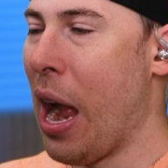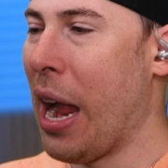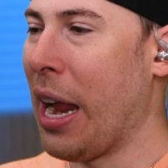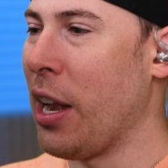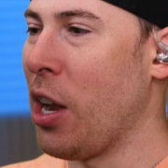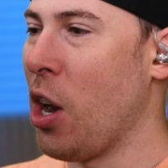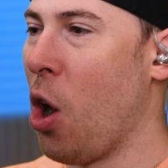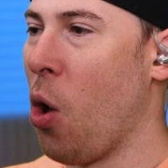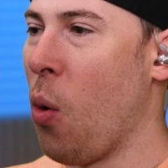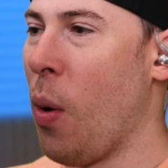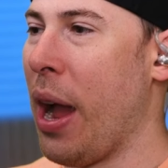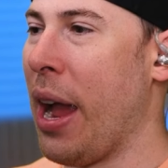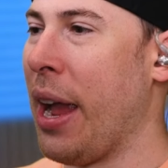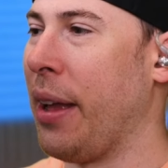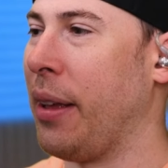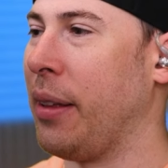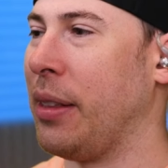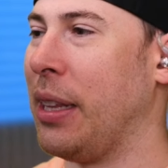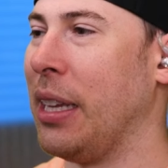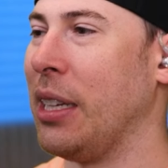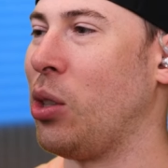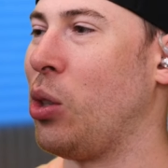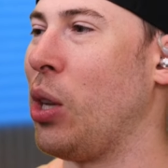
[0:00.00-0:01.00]
Ain't no way.
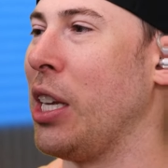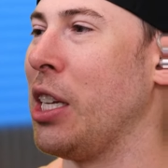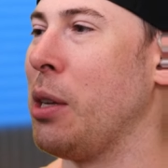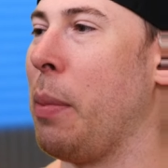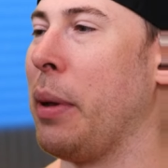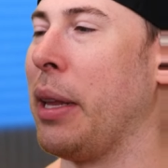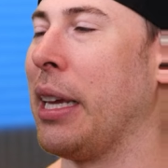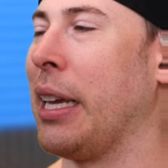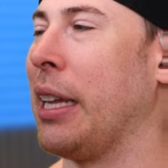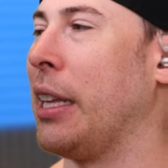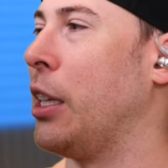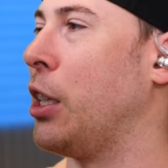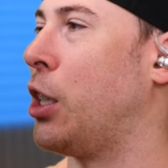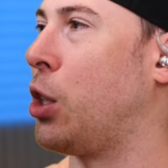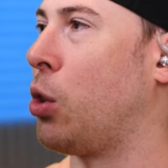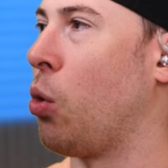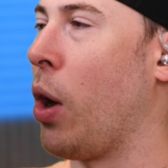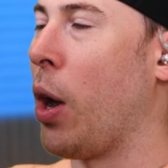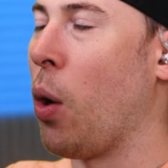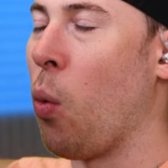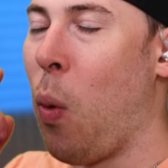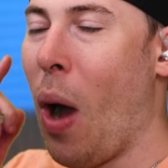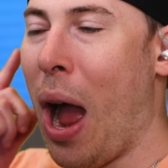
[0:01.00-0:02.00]
This thing's about to get
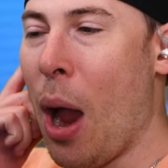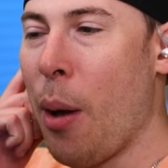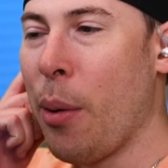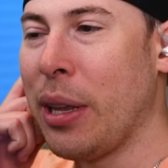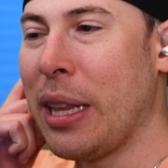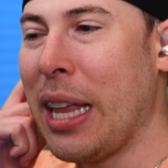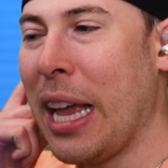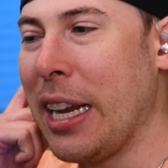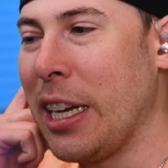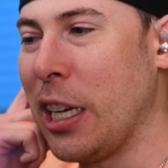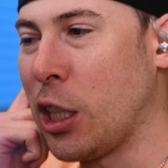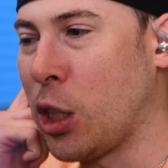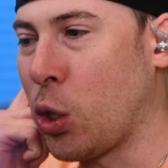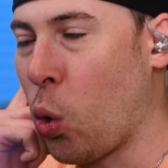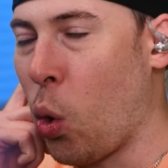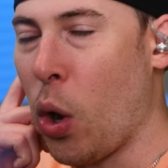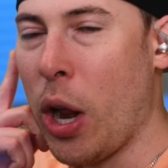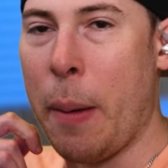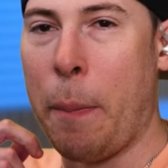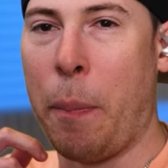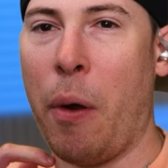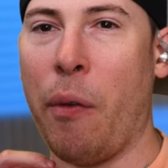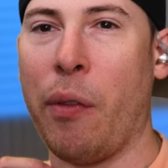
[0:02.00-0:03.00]
destroyed. Why would they
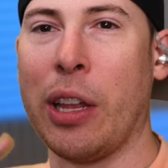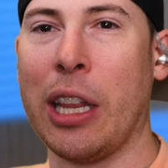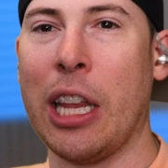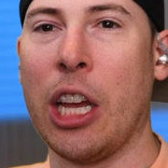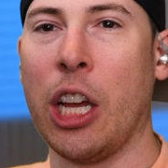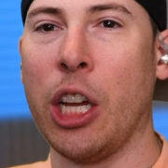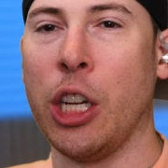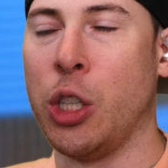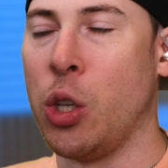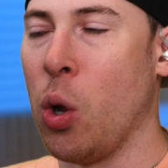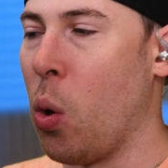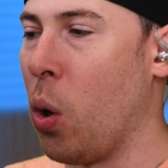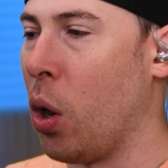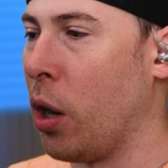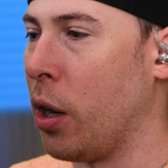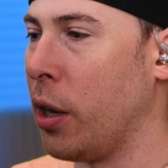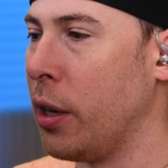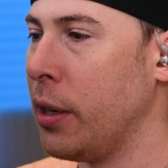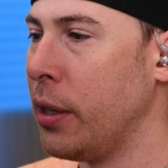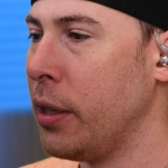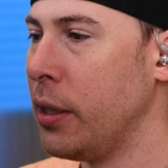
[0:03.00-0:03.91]
destroy a perfectly good door?